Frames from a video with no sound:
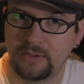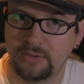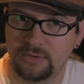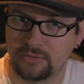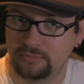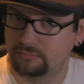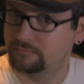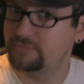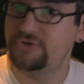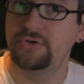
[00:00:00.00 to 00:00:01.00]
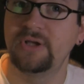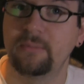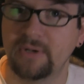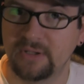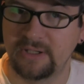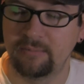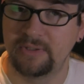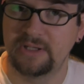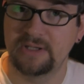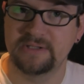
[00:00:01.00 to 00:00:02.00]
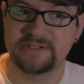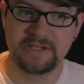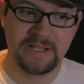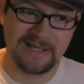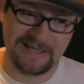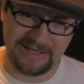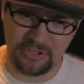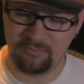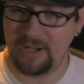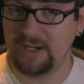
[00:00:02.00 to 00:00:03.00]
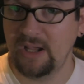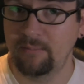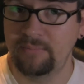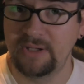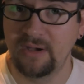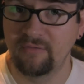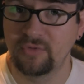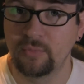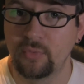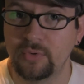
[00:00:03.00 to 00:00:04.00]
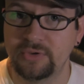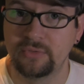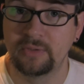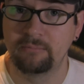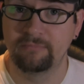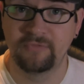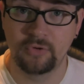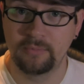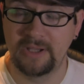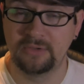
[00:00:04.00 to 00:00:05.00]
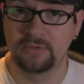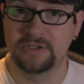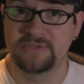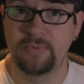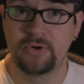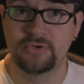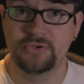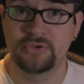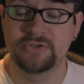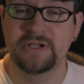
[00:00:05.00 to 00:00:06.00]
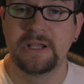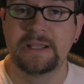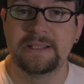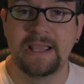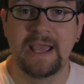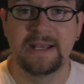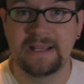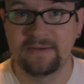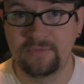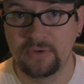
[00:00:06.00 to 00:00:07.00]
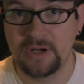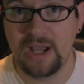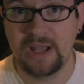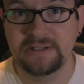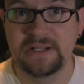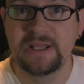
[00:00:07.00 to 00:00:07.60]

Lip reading: your shooting ability, because you may not be comfortable with doing full manual exposures yet, and if you're not,